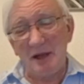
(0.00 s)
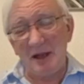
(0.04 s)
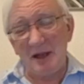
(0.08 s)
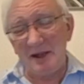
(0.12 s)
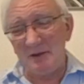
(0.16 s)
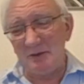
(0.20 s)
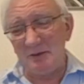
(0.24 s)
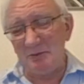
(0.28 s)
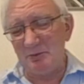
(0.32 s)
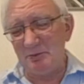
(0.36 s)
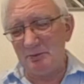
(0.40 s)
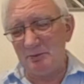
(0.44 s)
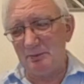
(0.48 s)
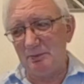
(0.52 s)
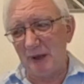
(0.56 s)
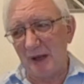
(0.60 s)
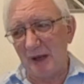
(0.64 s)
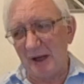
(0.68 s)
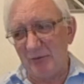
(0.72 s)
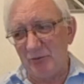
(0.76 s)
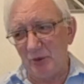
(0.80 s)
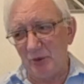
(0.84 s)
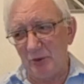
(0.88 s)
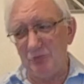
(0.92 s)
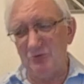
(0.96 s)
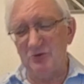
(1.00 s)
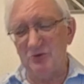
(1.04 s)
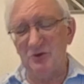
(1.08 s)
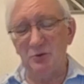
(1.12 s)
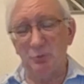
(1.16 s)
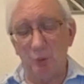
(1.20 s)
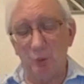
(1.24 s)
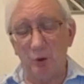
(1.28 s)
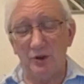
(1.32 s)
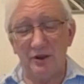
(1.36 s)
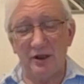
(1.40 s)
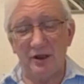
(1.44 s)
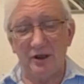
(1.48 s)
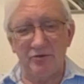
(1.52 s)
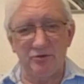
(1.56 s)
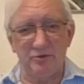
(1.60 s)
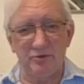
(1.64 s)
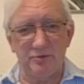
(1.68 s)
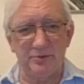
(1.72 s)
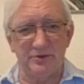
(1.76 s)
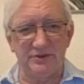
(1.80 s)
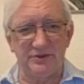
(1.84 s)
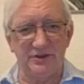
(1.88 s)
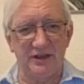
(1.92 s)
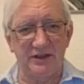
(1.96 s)
in Beirut,
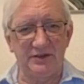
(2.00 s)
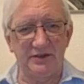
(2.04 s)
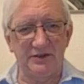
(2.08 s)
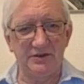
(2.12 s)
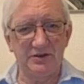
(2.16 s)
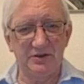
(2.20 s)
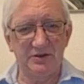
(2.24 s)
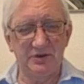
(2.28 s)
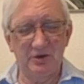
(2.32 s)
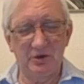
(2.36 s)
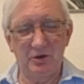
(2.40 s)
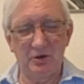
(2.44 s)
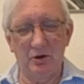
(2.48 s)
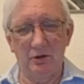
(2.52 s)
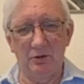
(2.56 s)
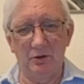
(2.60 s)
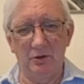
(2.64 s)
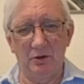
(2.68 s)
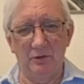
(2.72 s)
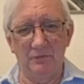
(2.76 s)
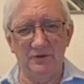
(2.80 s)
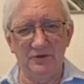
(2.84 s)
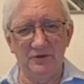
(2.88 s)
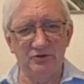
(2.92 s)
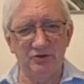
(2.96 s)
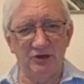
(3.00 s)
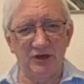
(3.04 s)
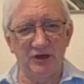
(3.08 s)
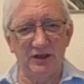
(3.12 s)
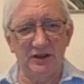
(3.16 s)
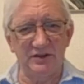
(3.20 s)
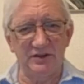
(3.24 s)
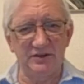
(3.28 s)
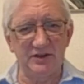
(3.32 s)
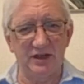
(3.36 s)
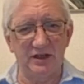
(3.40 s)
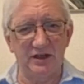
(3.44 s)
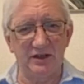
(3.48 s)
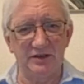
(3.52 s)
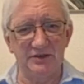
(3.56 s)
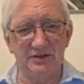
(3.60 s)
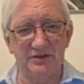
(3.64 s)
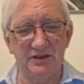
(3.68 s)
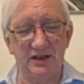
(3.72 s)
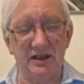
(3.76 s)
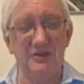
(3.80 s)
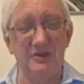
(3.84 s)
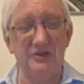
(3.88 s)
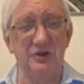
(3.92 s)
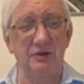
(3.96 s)
100% of Israeli
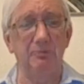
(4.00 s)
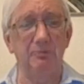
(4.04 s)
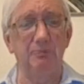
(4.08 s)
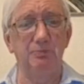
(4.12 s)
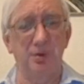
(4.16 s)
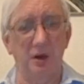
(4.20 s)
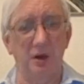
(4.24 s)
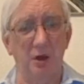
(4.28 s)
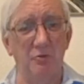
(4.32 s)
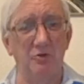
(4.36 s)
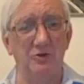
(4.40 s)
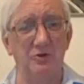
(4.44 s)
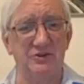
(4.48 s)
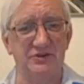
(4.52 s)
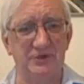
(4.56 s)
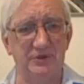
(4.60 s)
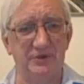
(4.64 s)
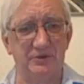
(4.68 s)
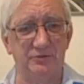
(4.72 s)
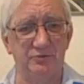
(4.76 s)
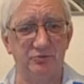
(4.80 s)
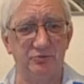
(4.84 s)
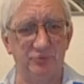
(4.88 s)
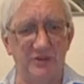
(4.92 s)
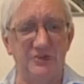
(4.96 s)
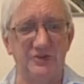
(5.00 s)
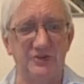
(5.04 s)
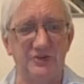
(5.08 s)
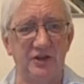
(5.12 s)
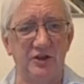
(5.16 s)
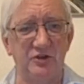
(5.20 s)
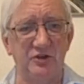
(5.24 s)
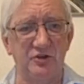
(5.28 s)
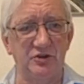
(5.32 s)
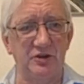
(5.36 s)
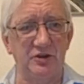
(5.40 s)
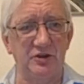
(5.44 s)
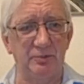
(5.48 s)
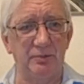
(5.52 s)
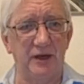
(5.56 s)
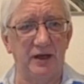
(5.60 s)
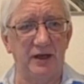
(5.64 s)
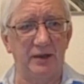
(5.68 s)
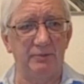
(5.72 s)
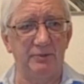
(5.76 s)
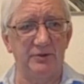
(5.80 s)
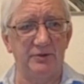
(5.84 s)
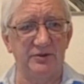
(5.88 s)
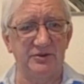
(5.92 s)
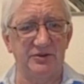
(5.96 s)
targeting is on blocks of residential
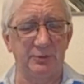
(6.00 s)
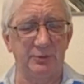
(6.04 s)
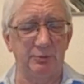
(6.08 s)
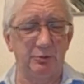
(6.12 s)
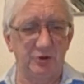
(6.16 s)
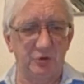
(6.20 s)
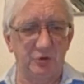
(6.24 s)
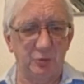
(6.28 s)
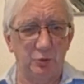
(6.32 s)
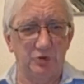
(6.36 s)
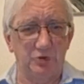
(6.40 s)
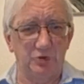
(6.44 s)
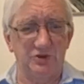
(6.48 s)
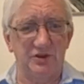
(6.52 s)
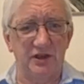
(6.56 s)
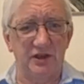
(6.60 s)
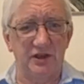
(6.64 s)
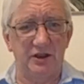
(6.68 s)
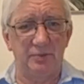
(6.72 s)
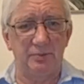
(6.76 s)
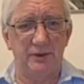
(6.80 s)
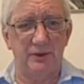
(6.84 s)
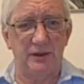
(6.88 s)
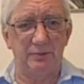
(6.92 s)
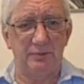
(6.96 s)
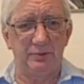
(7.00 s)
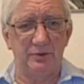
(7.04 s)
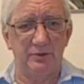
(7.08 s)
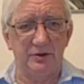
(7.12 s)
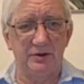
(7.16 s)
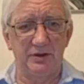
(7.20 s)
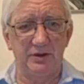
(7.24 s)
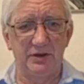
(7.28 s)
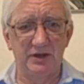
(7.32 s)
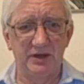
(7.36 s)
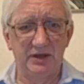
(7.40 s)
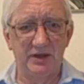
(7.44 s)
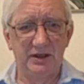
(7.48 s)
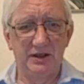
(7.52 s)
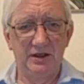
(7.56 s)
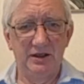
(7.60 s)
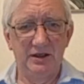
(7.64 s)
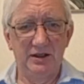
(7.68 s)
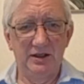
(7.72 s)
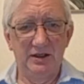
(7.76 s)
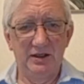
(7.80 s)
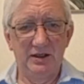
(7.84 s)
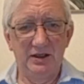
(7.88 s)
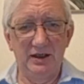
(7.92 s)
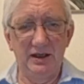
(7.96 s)
apartments in which ordinary people
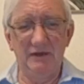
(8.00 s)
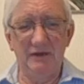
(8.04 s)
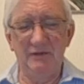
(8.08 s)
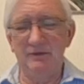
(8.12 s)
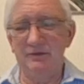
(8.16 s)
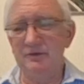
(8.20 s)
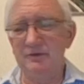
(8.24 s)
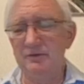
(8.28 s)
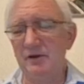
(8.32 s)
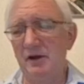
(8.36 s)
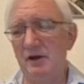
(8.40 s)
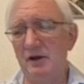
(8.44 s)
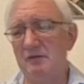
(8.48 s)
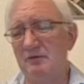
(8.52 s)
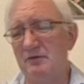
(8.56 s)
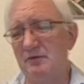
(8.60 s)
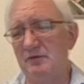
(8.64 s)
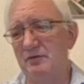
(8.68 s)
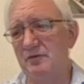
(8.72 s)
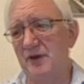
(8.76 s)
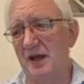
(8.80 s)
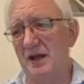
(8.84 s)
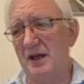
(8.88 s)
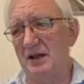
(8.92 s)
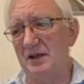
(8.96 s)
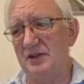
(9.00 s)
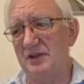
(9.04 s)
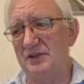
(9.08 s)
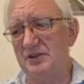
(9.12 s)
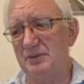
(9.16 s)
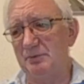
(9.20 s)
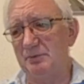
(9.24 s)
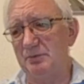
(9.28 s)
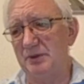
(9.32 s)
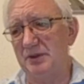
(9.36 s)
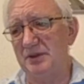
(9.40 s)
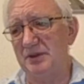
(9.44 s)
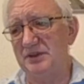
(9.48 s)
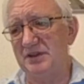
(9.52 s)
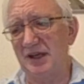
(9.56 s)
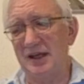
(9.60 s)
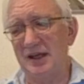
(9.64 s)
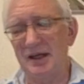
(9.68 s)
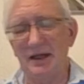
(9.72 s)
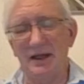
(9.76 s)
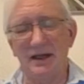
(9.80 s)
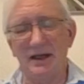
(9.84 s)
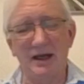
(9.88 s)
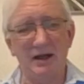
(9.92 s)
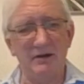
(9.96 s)
live. That they are simply
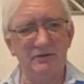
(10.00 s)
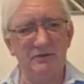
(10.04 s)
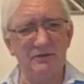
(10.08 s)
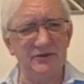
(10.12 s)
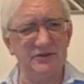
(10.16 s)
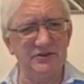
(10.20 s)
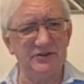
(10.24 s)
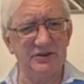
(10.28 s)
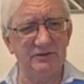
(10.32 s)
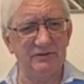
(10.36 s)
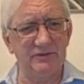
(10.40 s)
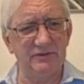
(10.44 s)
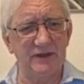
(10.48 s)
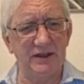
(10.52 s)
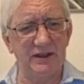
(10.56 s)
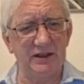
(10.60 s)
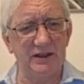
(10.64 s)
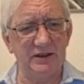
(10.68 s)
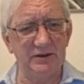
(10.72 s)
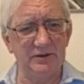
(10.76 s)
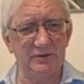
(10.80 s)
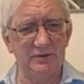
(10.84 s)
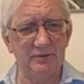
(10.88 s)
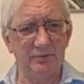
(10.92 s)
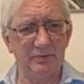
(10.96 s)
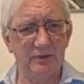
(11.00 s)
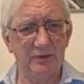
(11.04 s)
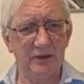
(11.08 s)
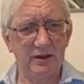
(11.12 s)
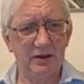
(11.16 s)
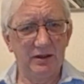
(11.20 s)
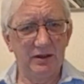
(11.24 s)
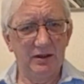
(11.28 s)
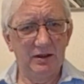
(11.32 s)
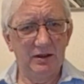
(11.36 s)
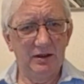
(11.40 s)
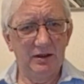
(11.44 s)
taking out the civilian